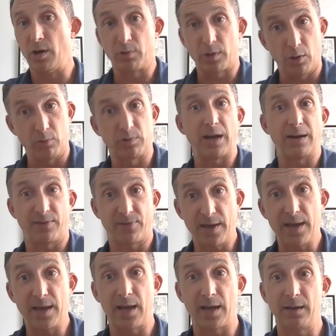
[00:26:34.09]
no code kind of
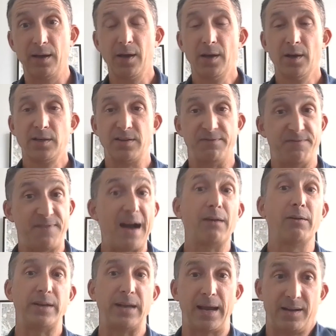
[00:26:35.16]
thing to
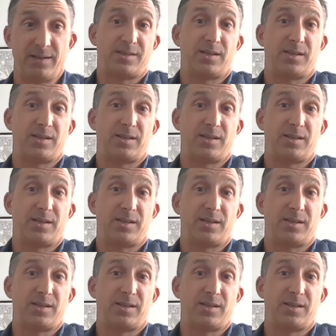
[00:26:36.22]
validate,